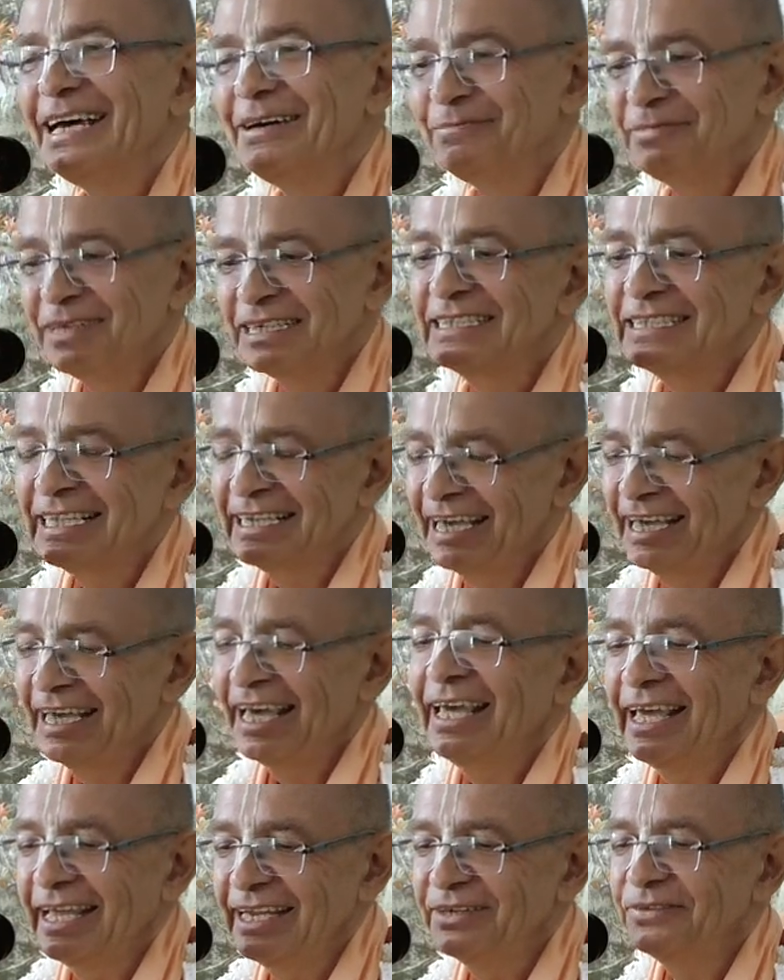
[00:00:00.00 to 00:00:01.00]
But uh,
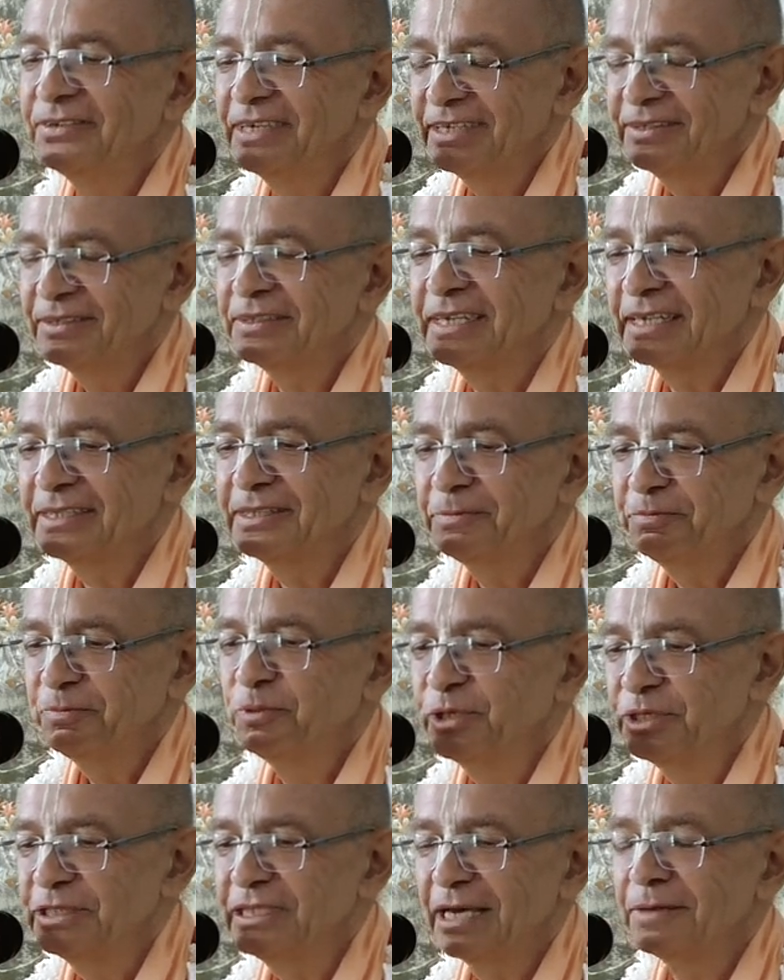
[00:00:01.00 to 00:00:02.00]
anyway, the
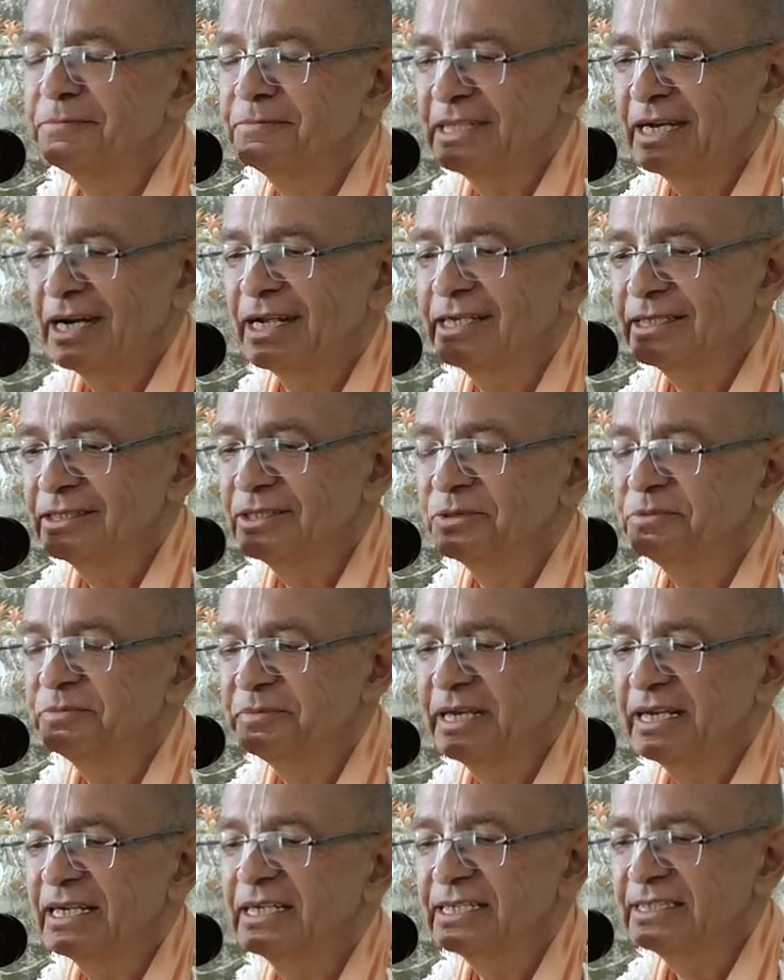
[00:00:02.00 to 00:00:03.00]
point I'm trying to
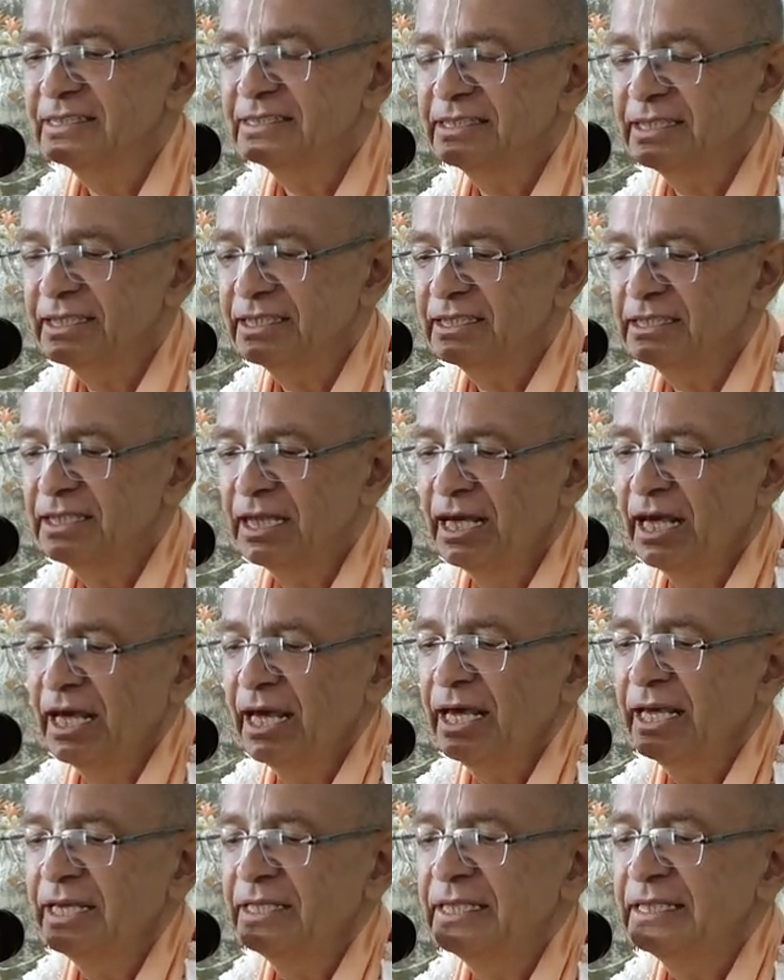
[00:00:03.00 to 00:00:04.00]
make is that
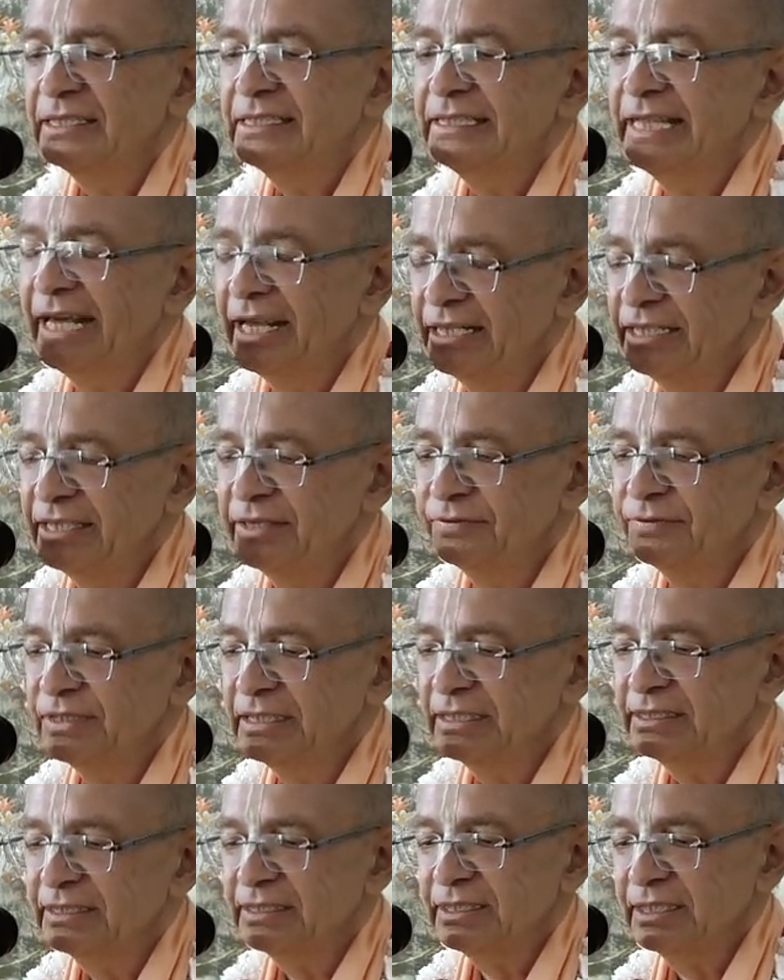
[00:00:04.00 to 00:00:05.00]

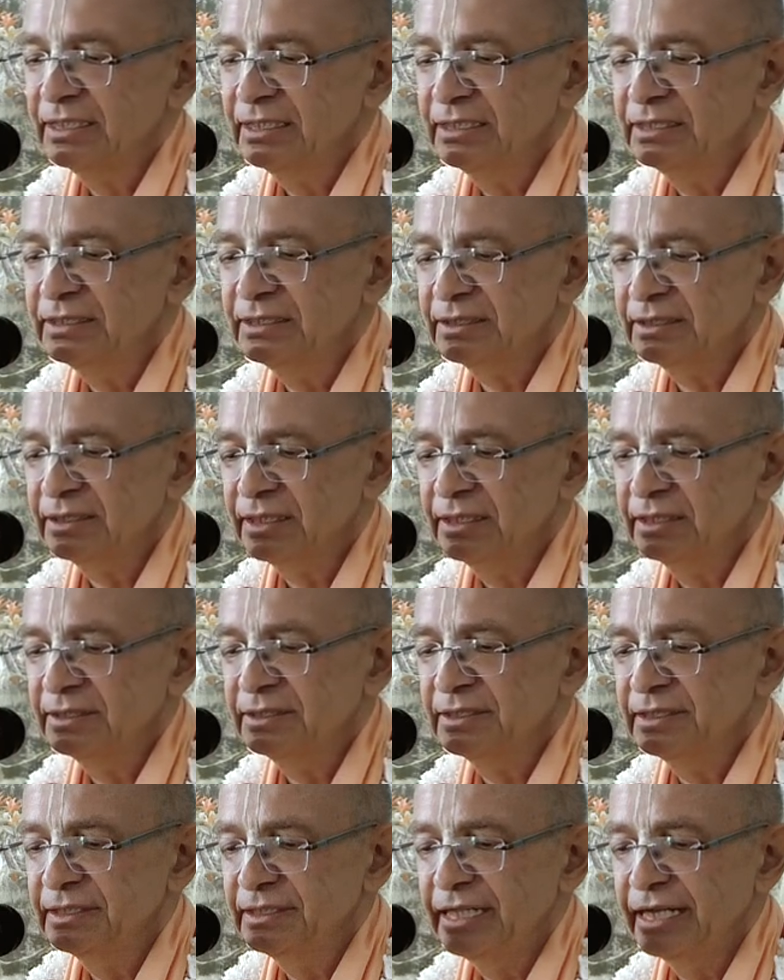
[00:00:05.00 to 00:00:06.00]
inattentiveness is, is,
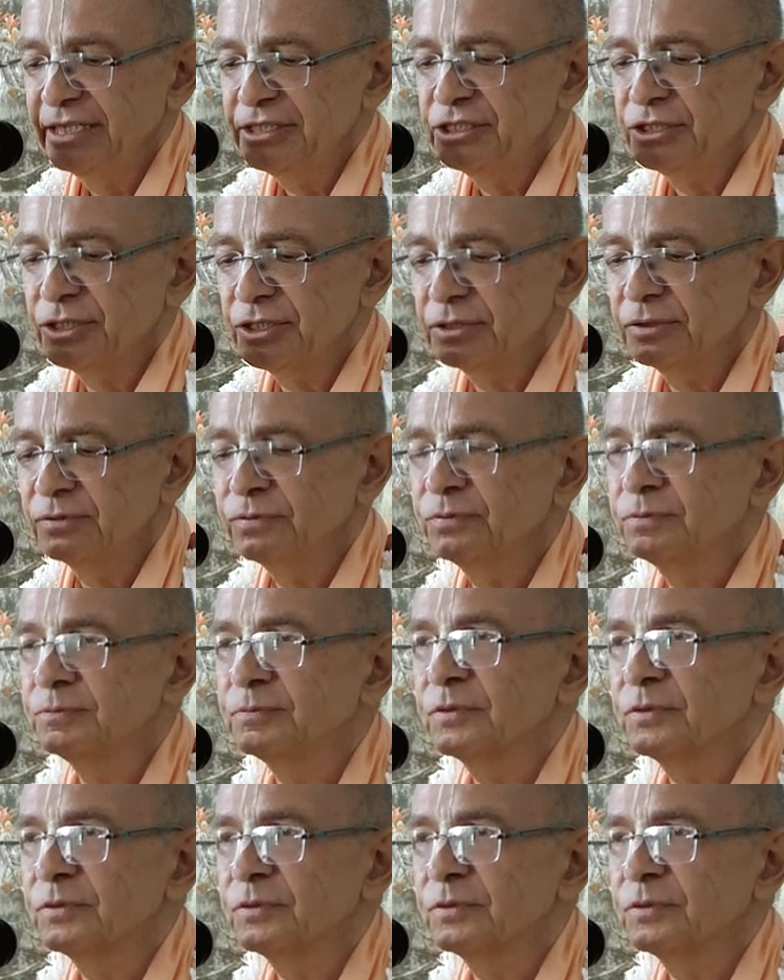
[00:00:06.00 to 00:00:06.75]
a, natural,